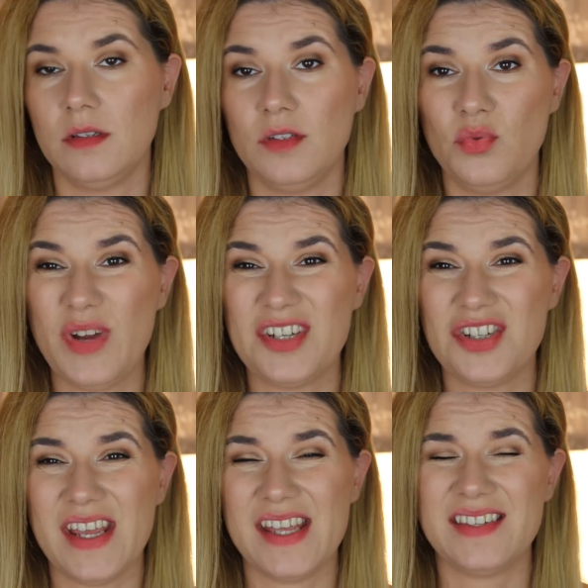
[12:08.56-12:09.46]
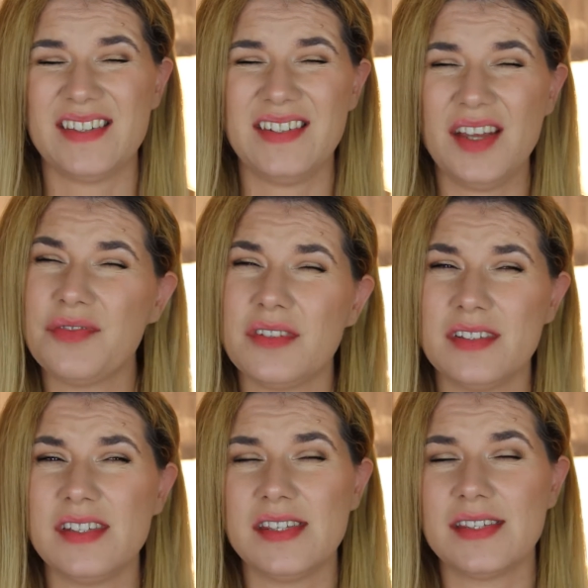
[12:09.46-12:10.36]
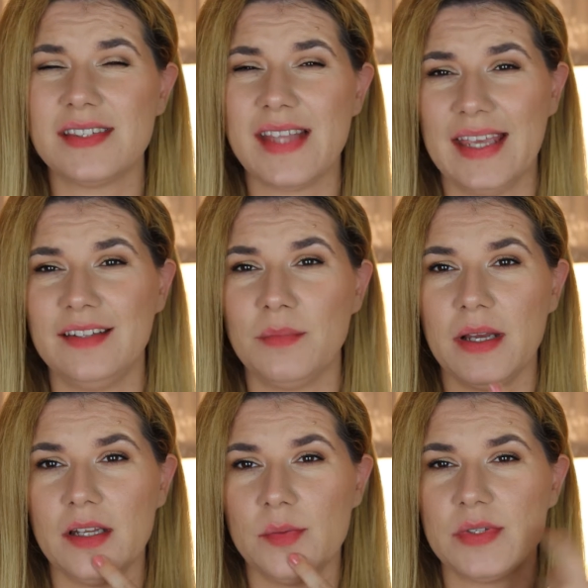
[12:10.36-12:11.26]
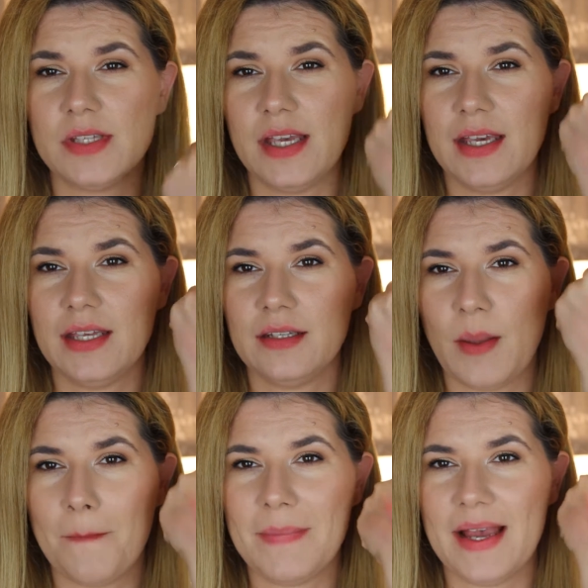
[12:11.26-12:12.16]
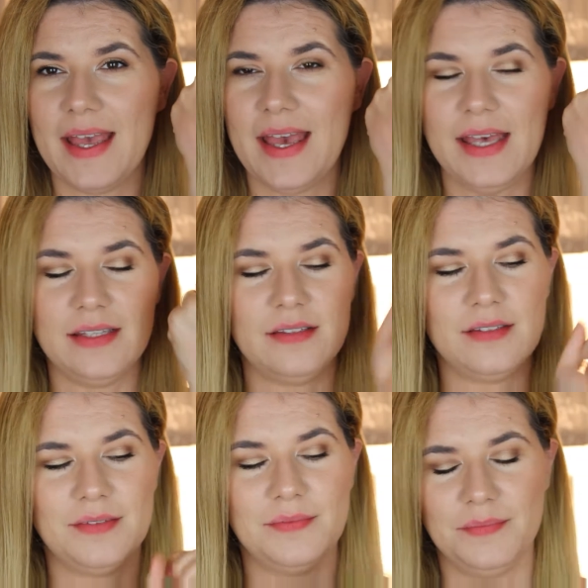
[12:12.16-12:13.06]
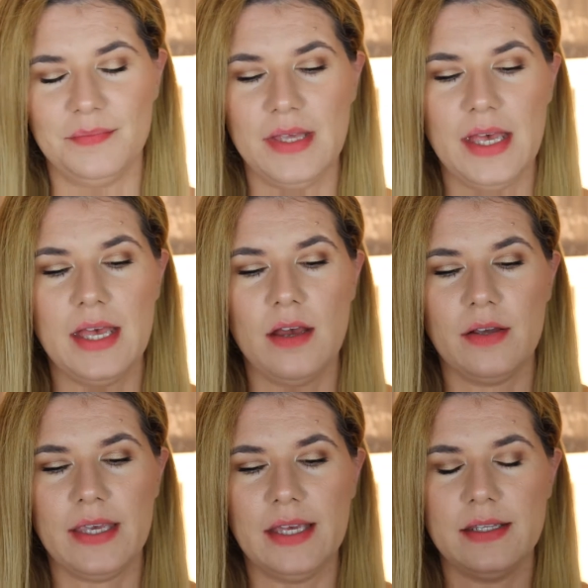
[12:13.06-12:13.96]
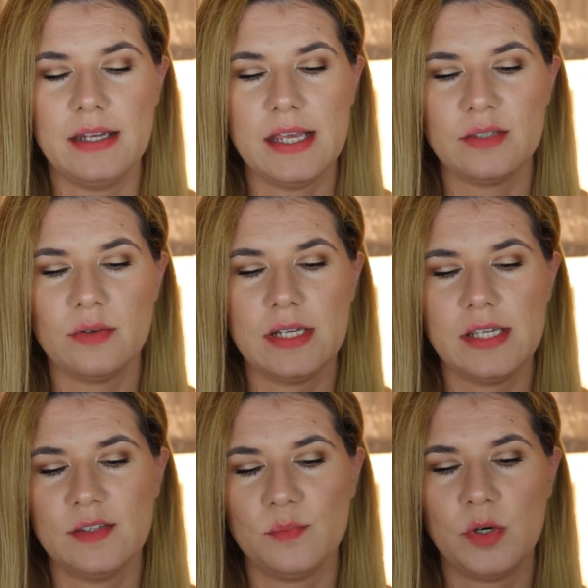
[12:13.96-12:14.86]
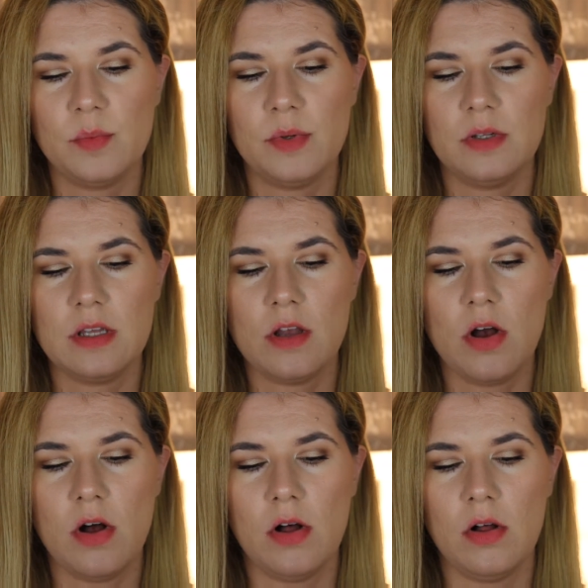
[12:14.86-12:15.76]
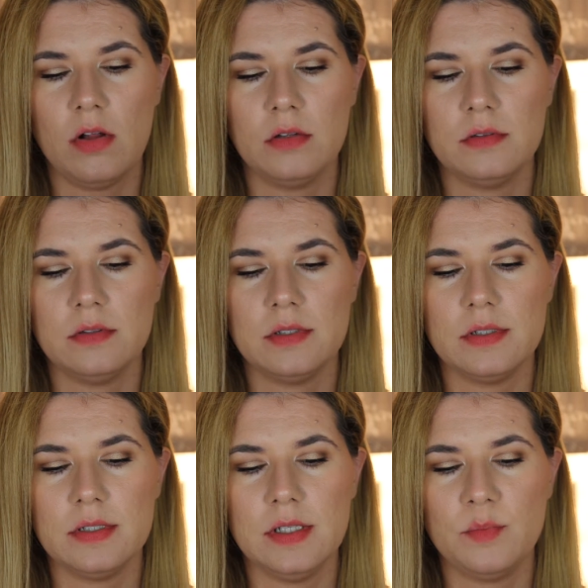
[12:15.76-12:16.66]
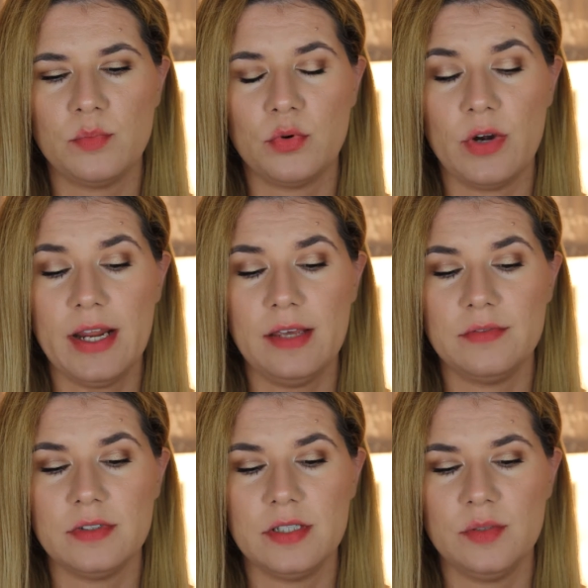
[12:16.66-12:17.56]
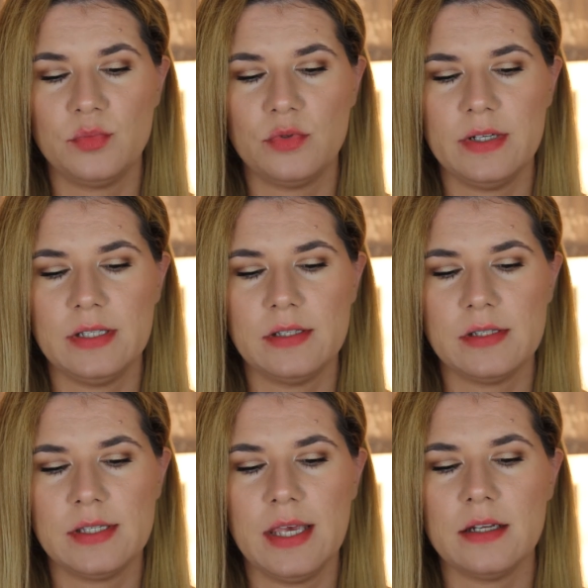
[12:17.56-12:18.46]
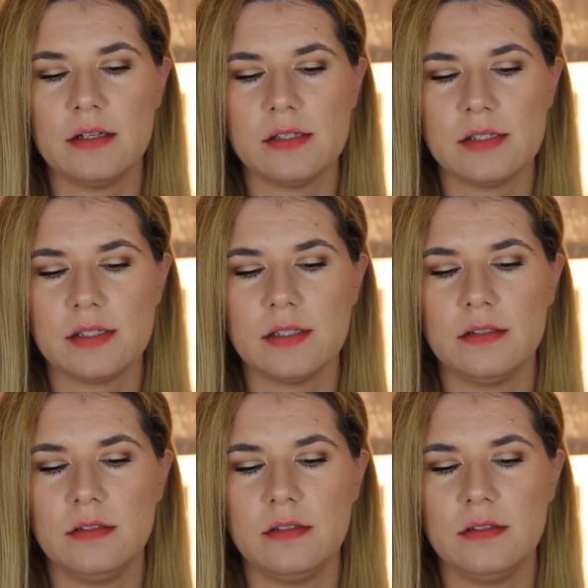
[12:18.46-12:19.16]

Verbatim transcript: The red shades definitely stained my lips and my hand. Okay, the next one is purple, called Depraved, Depraved, Scandalous.